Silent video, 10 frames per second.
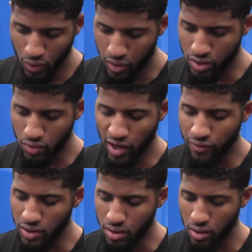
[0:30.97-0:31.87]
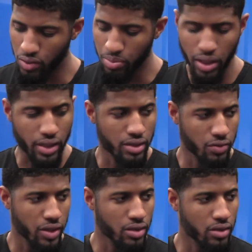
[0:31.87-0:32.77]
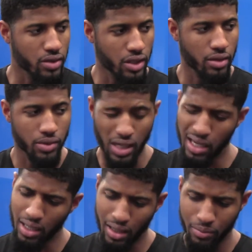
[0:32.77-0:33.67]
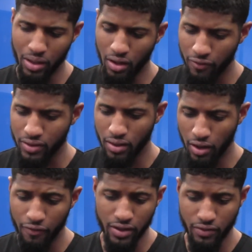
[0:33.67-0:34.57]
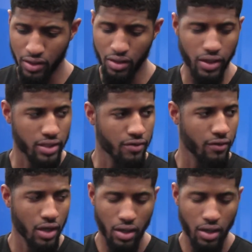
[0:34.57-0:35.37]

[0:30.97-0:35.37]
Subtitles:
which is rightfully so when you play against West Coast teams. You kind of got to be offensively aggressive.